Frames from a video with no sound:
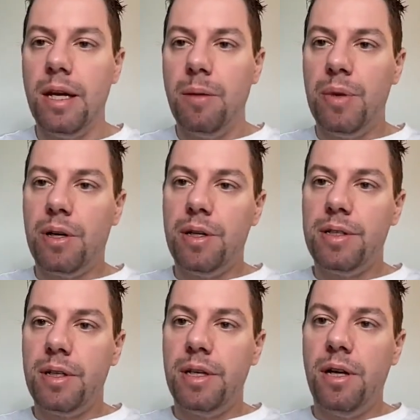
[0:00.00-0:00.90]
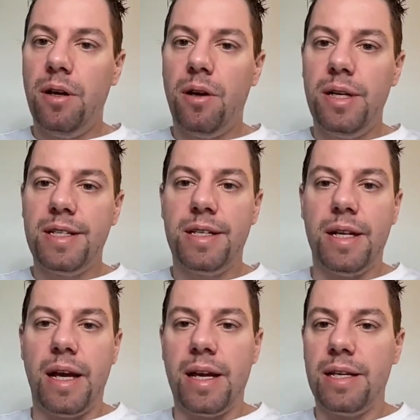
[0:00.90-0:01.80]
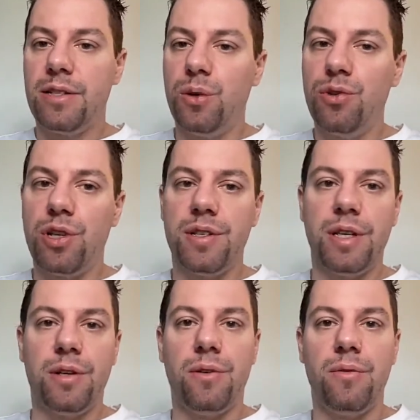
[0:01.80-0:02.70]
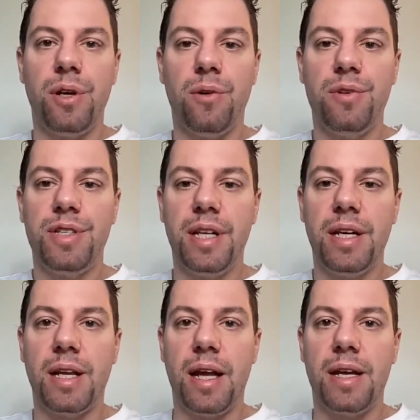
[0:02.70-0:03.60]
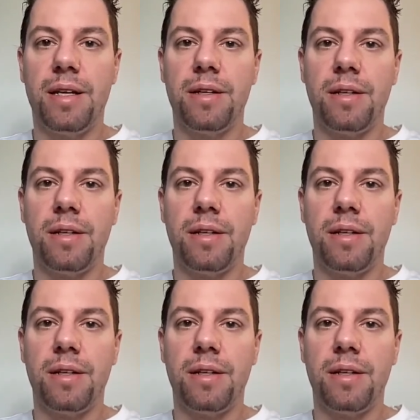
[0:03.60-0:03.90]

Because in all honesty, like as coaches, you know, we always think like,